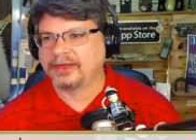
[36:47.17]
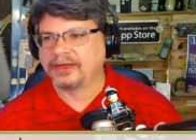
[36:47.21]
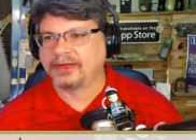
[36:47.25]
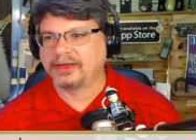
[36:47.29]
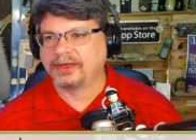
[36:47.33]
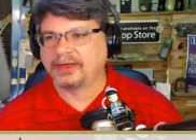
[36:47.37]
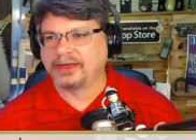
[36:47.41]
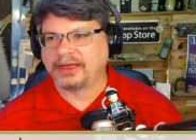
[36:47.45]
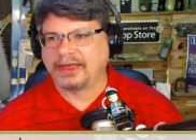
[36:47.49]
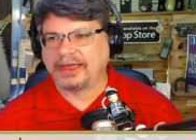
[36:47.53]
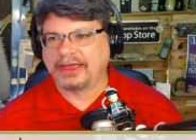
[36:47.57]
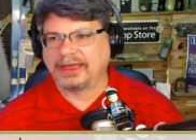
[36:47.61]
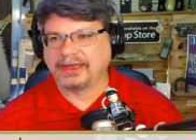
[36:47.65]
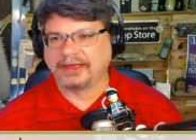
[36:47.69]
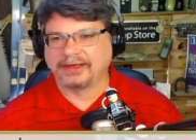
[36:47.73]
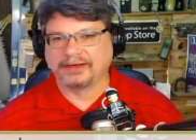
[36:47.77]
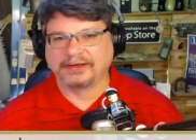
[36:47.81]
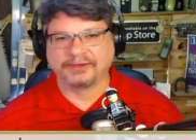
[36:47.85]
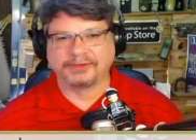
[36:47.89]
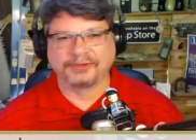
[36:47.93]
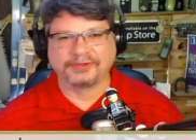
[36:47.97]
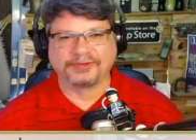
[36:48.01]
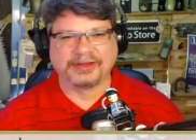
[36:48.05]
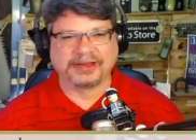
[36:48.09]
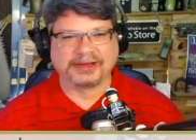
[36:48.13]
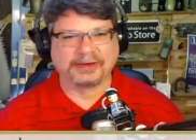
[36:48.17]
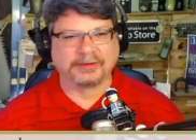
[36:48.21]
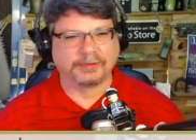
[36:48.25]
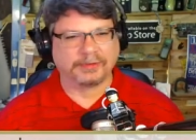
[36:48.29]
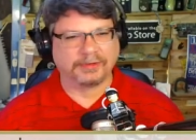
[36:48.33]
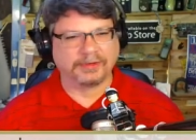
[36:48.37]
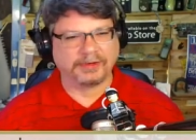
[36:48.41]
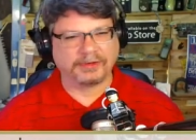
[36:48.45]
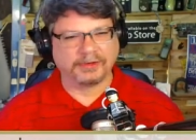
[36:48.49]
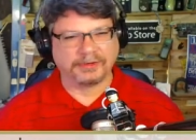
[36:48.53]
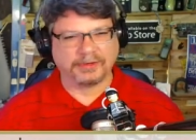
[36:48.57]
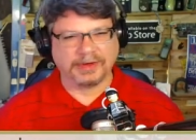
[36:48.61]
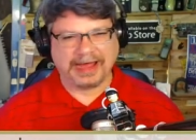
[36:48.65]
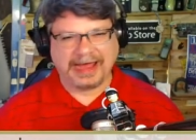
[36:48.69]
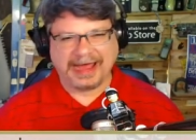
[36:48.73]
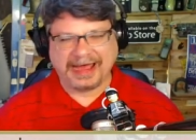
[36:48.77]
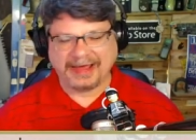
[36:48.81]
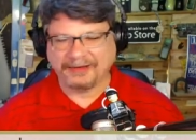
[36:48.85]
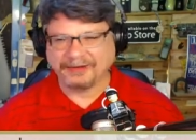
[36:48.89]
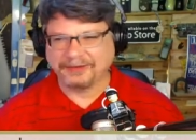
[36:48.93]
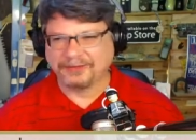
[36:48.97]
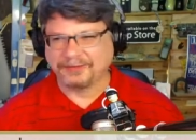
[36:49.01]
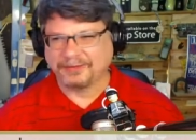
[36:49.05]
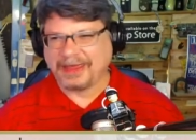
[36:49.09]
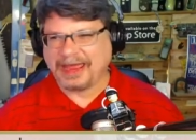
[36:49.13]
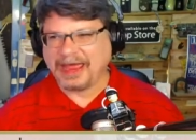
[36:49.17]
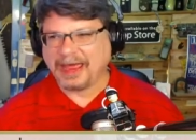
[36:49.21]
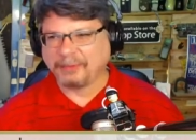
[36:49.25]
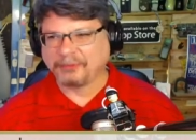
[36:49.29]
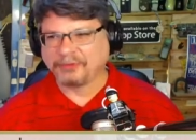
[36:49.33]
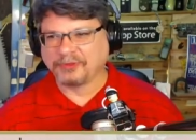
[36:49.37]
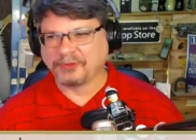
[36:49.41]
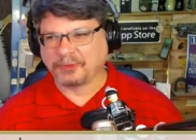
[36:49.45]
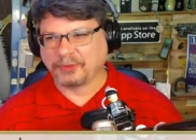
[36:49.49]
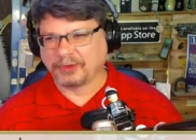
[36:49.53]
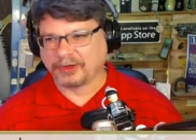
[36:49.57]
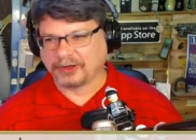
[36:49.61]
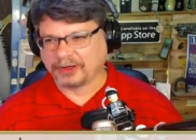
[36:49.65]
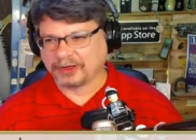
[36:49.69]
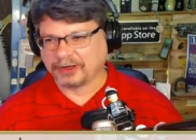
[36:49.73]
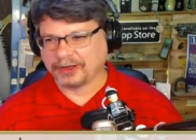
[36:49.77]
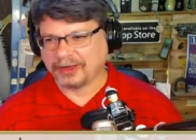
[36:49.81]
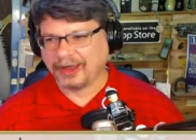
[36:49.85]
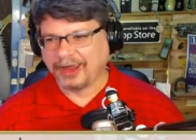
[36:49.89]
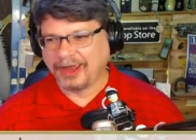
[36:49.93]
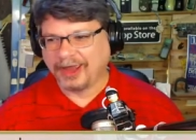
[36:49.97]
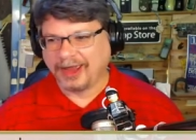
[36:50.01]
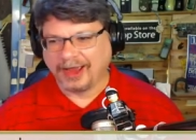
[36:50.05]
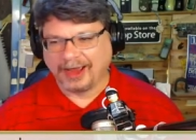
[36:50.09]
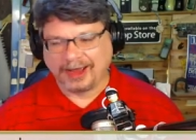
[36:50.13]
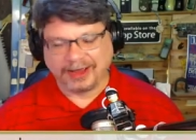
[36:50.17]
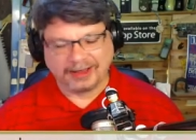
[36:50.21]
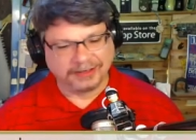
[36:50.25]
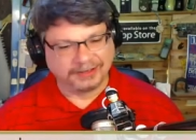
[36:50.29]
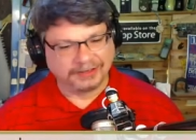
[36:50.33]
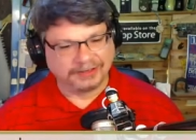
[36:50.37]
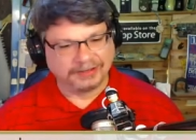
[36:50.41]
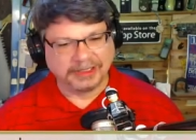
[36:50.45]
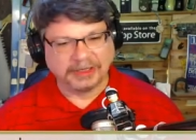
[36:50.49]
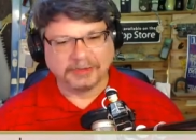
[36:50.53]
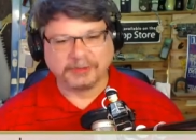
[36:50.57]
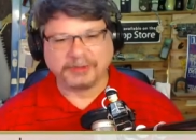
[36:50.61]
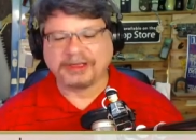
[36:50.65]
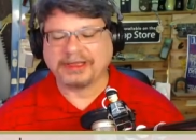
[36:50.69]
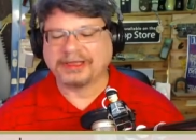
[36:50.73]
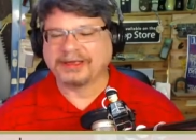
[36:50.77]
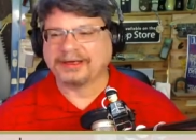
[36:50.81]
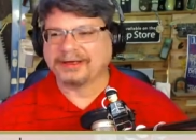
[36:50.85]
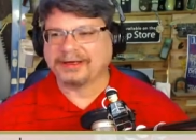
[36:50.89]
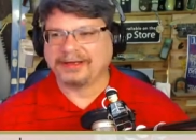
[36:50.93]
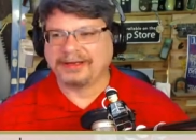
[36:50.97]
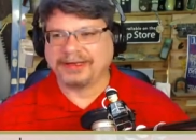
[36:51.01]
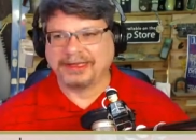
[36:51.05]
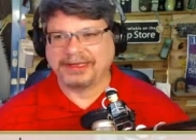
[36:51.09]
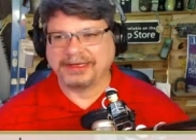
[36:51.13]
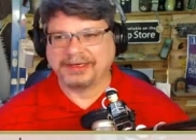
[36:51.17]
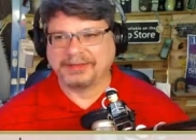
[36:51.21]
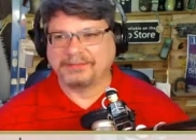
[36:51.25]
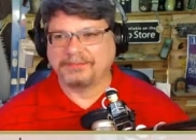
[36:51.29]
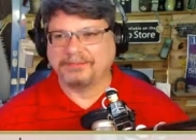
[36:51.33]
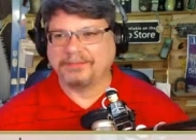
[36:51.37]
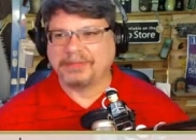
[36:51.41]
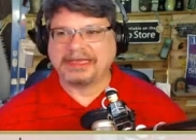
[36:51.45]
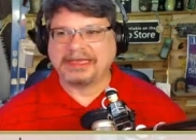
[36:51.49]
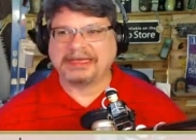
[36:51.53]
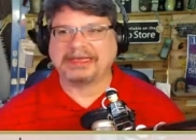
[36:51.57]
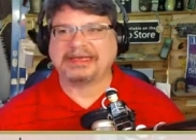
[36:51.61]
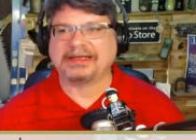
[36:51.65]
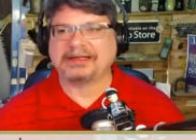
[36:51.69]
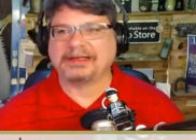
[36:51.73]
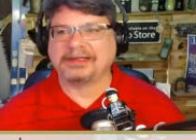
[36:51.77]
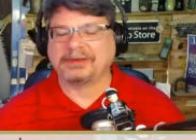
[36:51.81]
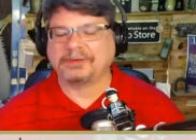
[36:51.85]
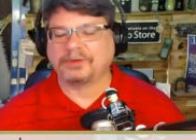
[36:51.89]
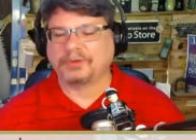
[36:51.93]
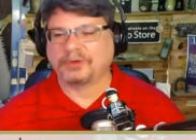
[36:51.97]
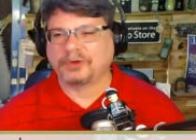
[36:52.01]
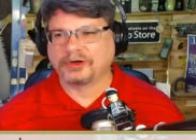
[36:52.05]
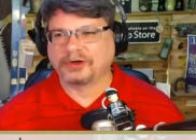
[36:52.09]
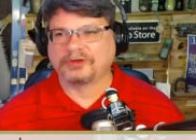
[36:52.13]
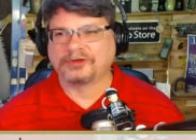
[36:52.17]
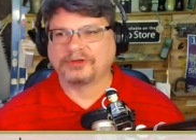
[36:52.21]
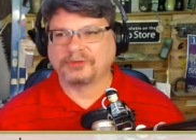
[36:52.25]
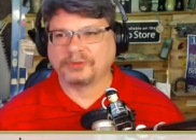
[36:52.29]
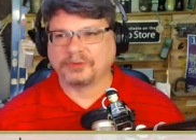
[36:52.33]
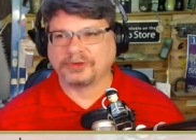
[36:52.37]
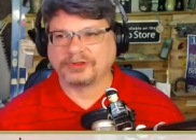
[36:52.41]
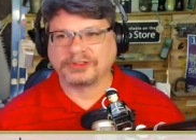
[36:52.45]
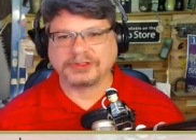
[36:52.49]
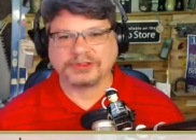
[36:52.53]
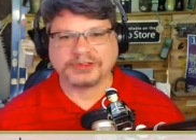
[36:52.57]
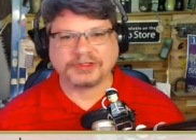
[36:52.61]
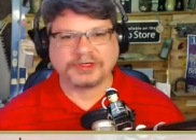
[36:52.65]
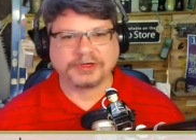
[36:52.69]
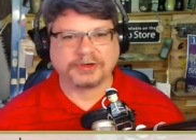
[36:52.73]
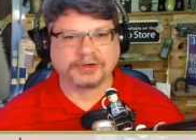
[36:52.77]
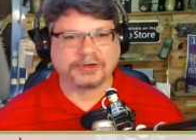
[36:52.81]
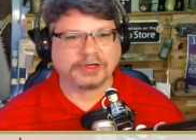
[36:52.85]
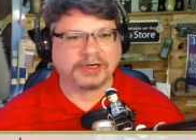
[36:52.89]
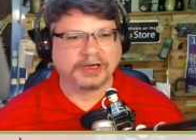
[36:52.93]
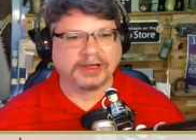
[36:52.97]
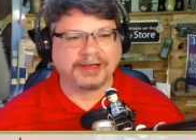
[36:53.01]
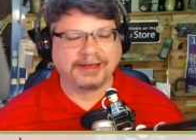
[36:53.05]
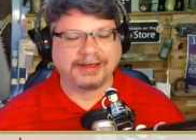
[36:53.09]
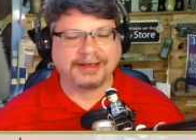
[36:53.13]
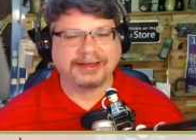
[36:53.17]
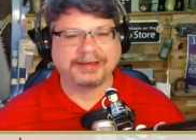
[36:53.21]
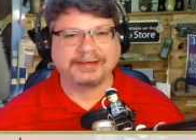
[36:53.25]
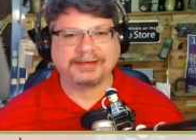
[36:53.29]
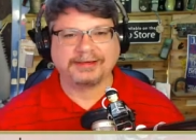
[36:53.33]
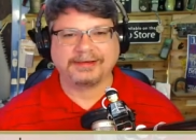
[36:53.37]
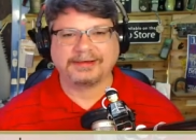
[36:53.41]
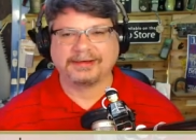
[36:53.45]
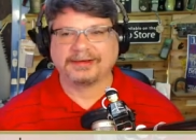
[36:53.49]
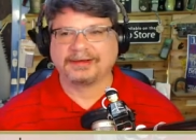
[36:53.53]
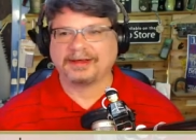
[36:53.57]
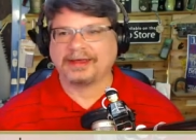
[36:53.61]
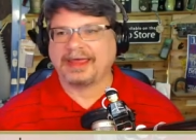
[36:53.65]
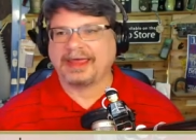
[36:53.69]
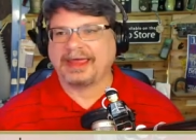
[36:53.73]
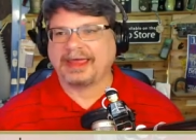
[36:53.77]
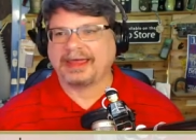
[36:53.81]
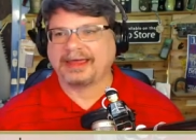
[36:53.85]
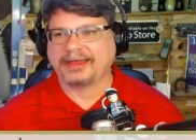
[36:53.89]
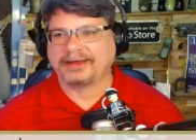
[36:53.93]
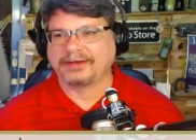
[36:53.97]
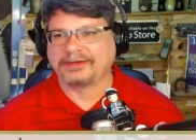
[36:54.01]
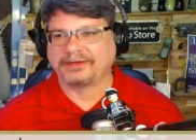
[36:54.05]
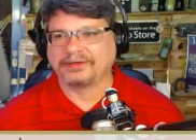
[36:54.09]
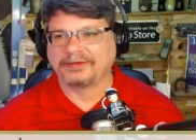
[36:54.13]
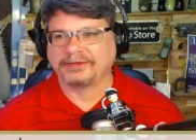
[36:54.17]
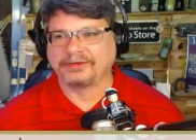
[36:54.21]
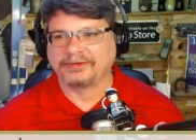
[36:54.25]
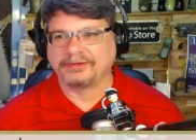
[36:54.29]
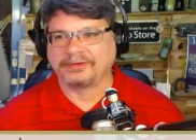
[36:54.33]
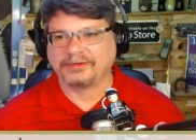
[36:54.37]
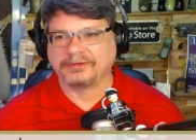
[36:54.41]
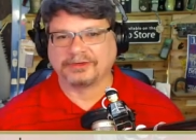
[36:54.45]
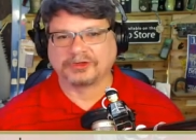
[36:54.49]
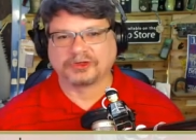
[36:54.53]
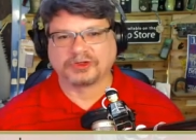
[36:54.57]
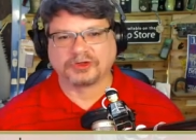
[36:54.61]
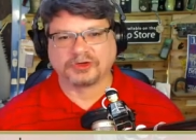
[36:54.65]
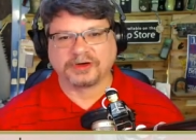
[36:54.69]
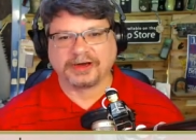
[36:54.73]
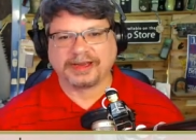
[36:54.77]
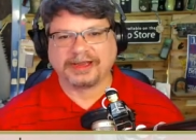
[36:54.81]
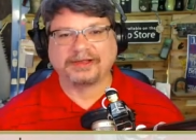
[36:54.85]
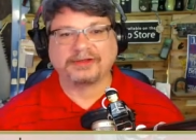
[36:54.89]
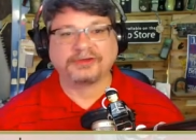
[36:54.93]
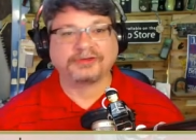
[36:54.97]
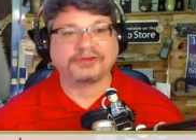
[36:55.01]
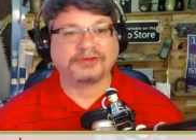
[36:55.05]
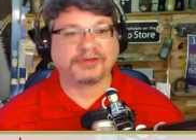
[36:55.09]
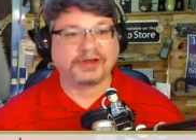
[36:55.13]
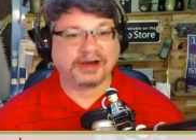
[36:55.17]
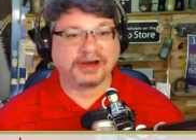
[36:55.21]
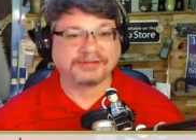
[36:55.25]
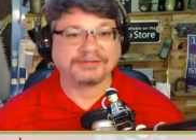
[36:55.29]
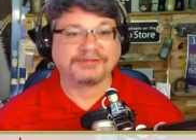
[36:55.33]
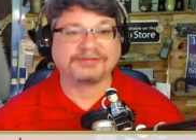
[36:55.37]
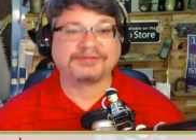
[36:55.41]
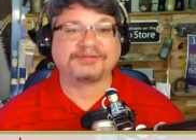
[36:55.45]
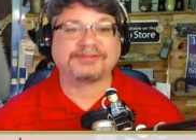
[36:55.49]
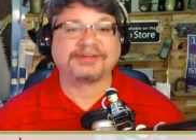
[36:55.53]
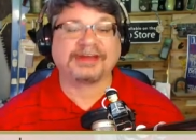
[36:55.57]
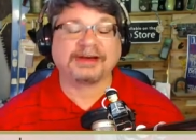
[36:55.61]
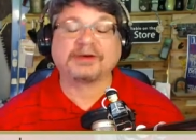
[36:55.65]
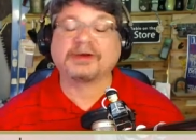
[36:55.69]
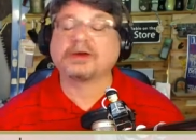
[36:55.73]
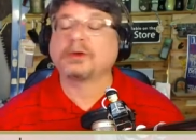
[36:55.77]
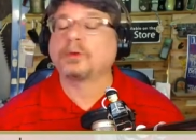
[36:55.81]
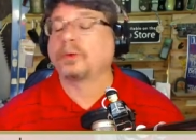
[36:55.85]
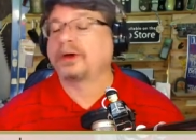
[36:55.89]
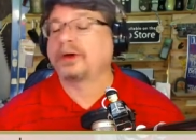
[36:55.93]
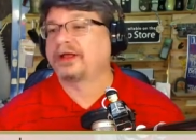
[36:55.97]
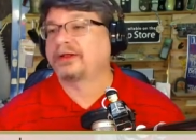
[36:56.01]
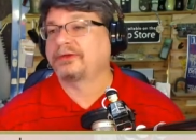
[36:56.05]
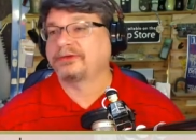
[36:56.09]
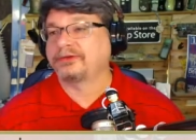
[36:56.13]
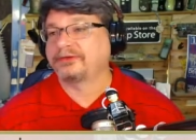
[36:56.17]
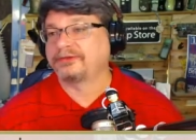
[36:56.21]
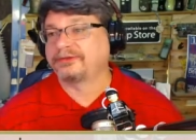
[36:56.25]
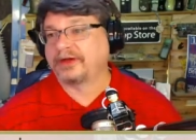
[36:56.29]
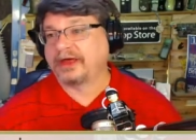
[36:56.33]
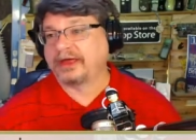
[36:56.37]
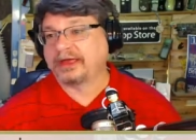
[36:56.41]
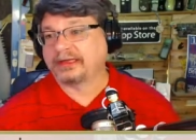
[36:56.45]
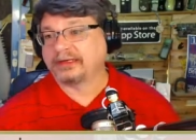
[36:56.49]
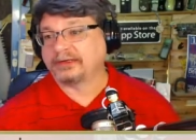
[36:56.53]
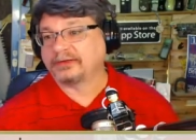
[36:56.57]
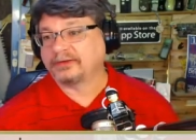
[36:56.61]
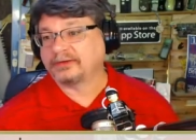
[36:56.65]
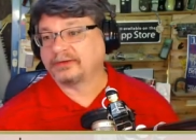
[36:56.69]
And it was like, whoa, how do maps work? Load it. It immediately works once you turn it on, and the trails are very well defined